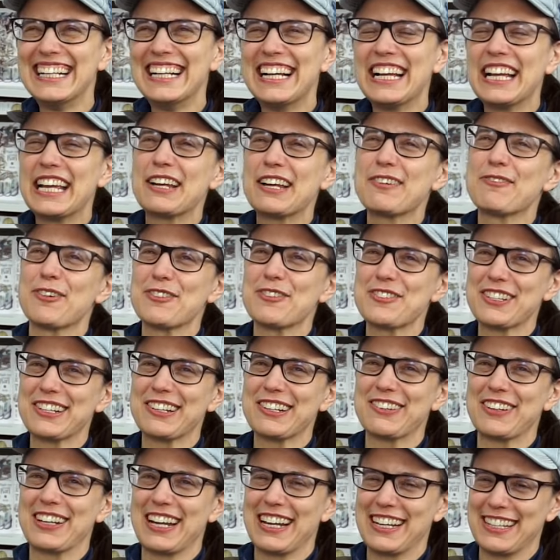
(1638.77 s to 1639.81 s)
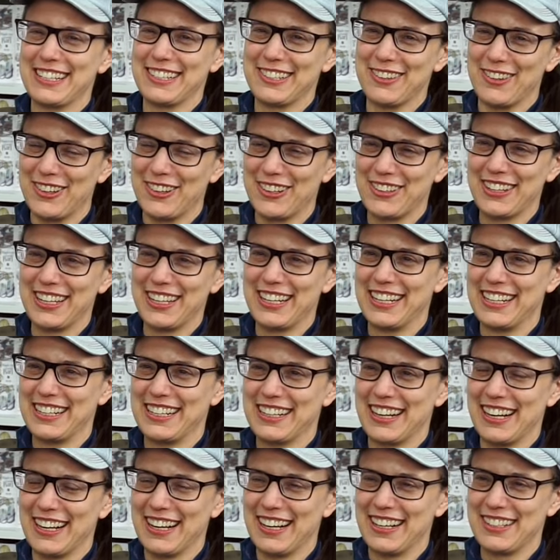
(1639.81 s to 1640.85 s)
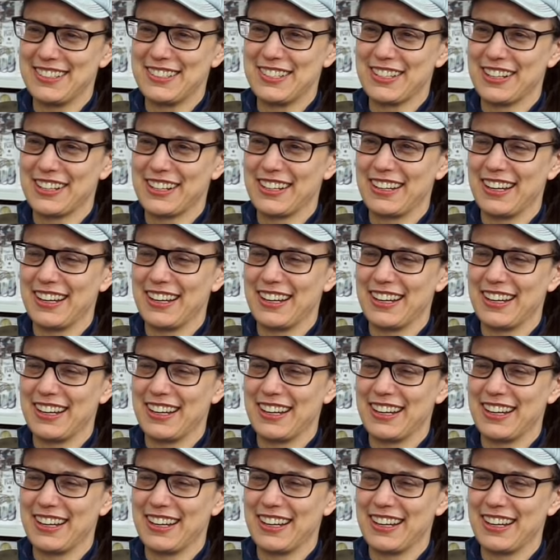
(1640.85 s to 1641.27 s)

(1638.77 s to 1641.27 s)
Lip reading: he wasn't created only to